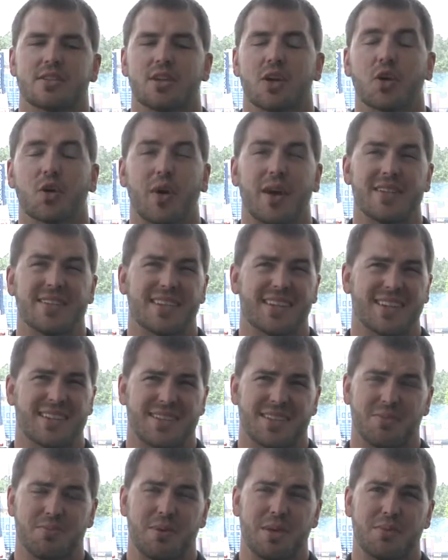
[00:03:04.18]
so crazy
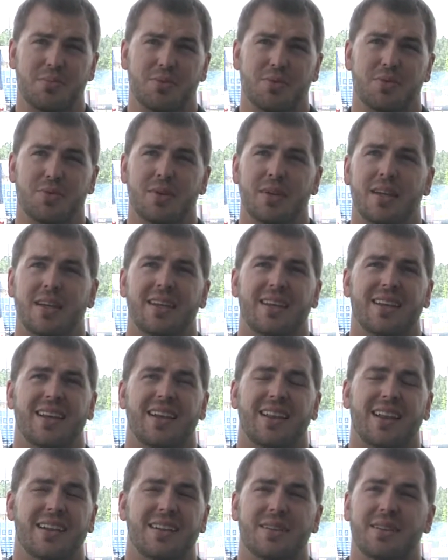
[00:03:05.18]
because the people,
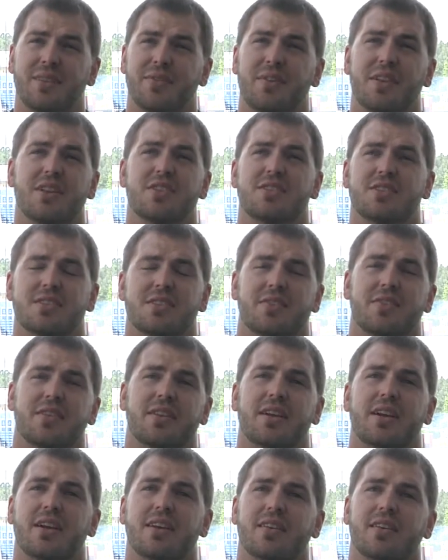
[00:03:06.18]
a lot in the villages over
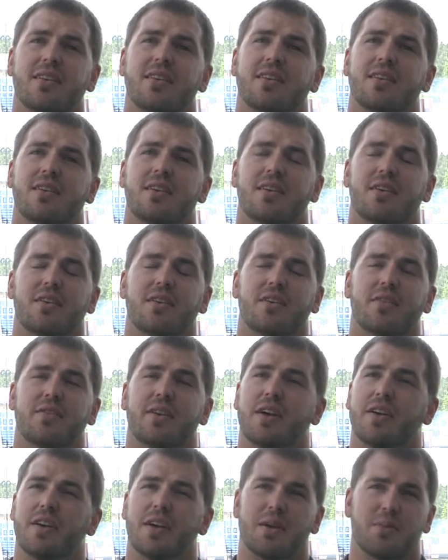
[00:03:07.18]
there are
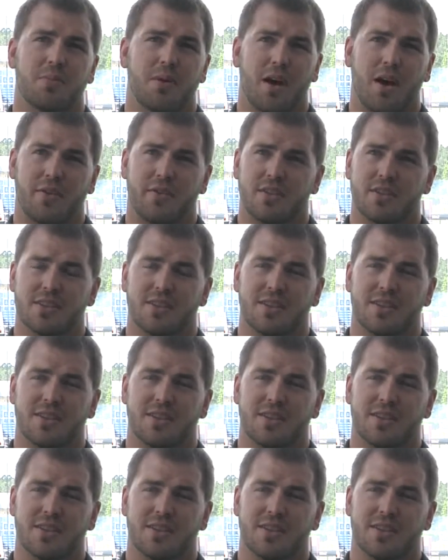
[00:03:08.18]
very impoverished,